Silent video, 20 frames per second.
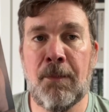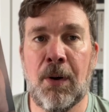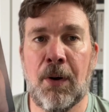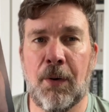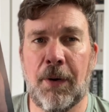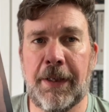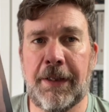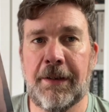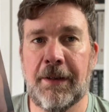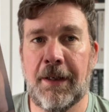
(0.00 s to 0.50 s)

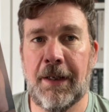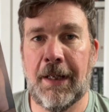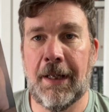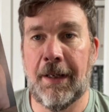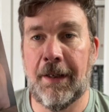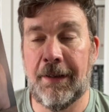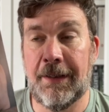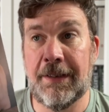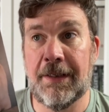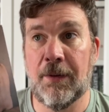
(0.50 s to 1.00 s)
point,
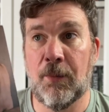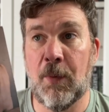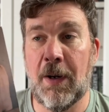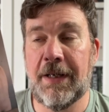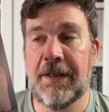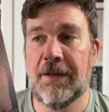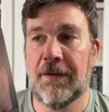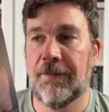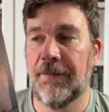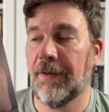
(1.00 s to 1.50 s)
in the
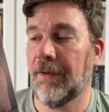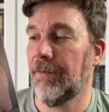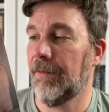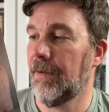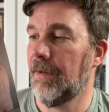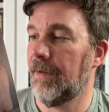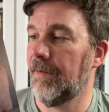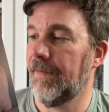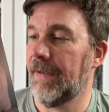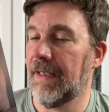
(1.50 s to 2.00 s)
wake of
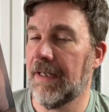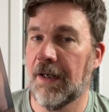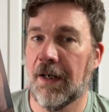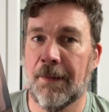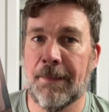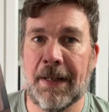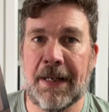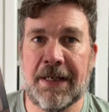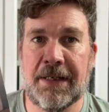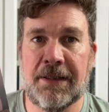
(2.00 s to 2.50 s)
the video I
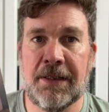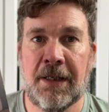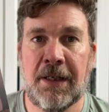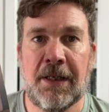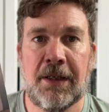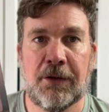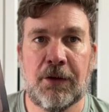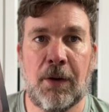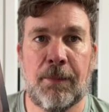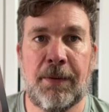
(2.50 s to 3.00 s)
made,
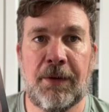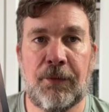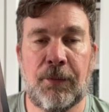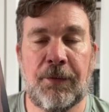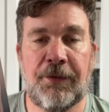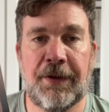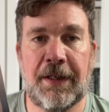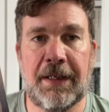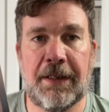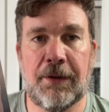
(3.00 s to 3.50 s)
copies were
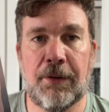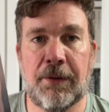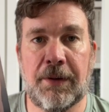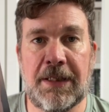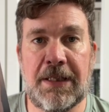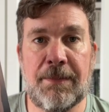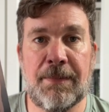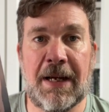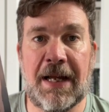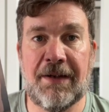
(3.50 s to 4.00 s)
selling on
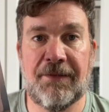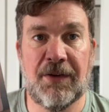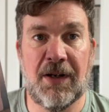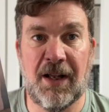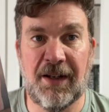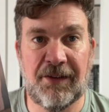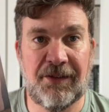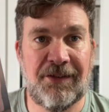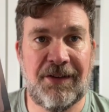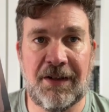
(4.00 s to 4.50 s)
eBay for
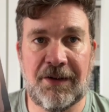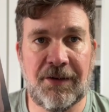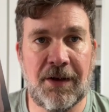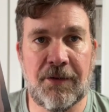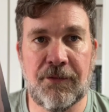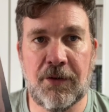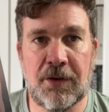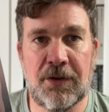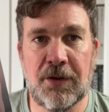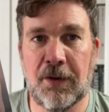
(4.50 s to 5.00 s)
like
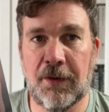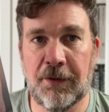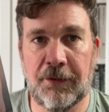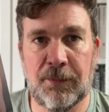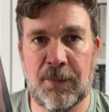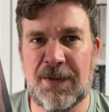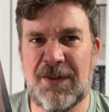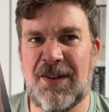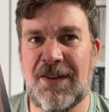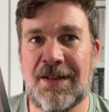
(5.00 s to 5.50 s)
$600,
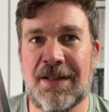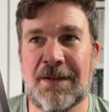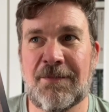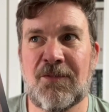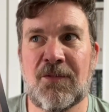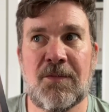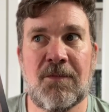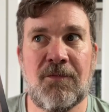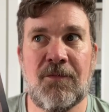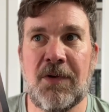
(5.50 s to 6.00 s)
which is a
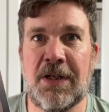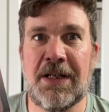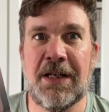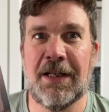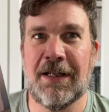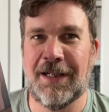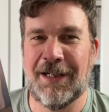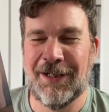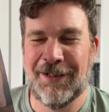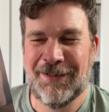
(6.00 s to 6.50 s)

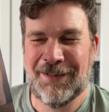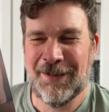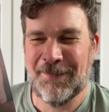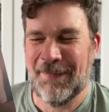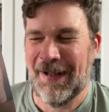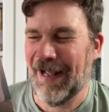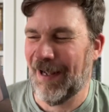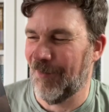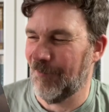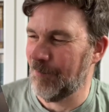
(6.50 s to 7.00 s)
ridiculous
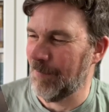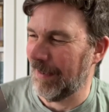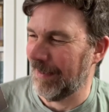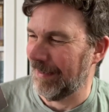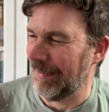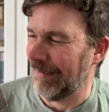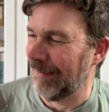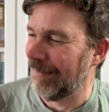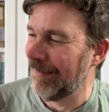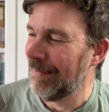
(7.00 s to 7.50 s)
amount of
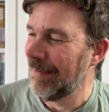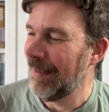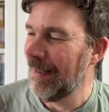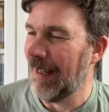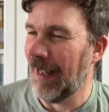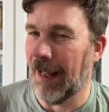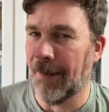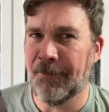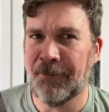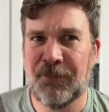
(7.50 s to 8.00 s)
money.
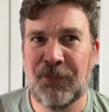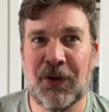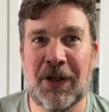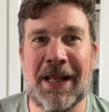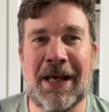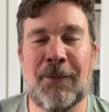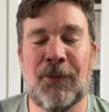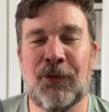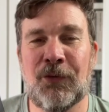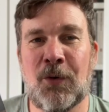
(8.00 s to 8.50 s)
So
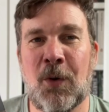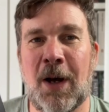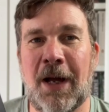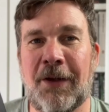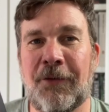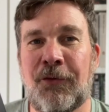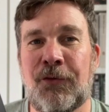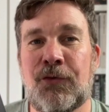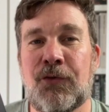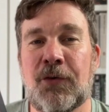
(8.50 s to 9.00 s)
that was quite
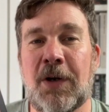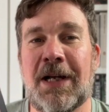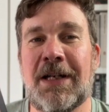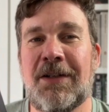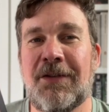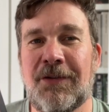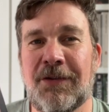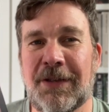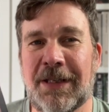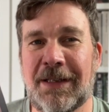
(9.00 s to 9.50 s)
a
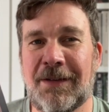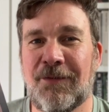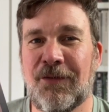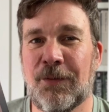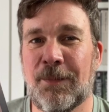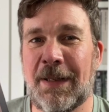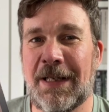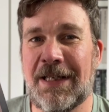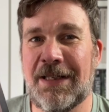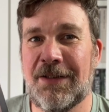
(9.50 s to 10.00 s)
strange thing for
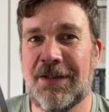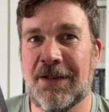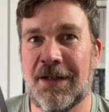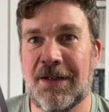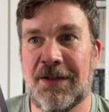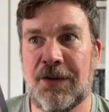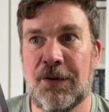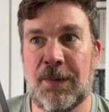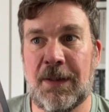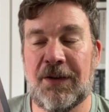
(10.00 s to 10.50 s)
me
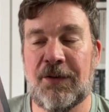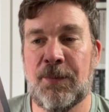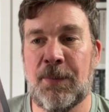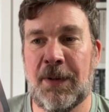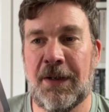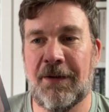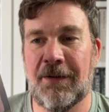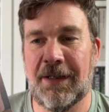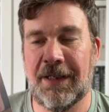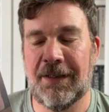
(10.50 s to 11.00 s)
to
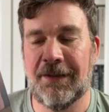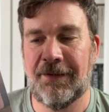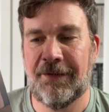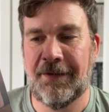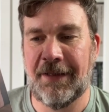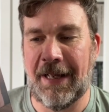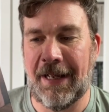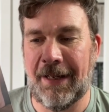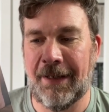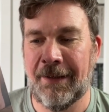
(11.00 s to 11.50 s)
experience,
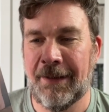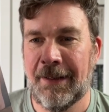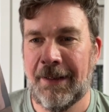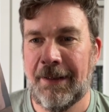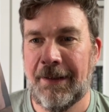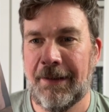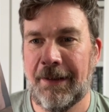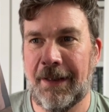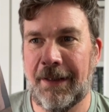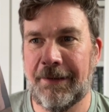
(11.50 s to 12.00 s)
that
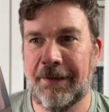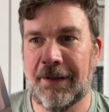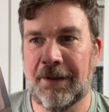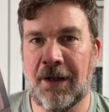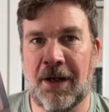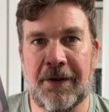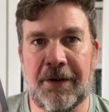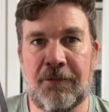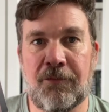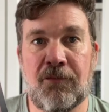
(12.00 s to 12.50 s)
the
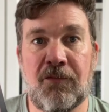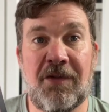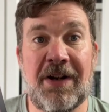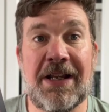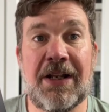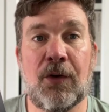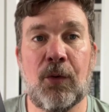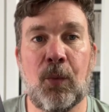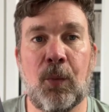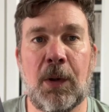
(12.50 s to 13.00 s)
kind of
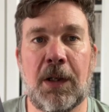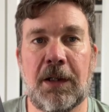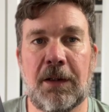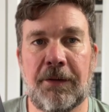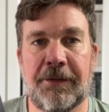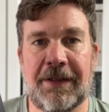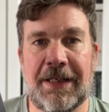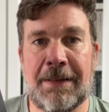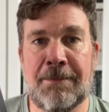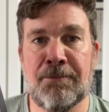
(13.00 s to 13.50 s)
real
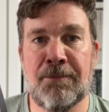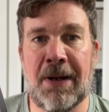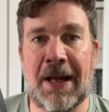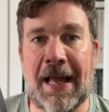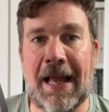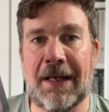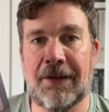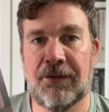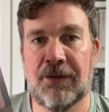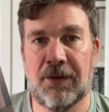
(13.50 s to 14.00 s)
world
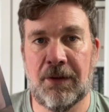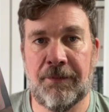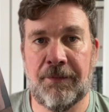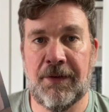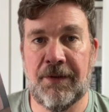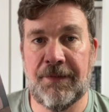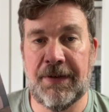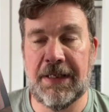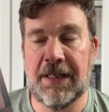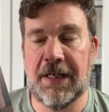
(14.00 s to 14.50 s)
impact of
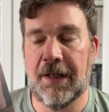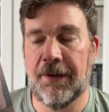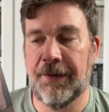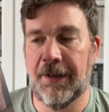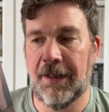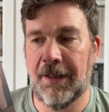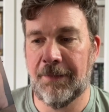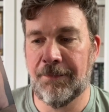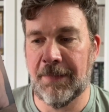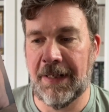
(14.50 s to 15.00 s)
the video that
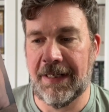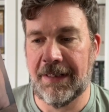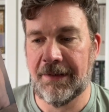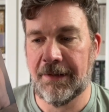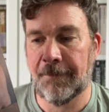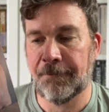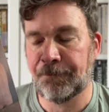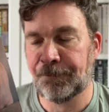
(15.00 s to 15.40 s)
I'd made.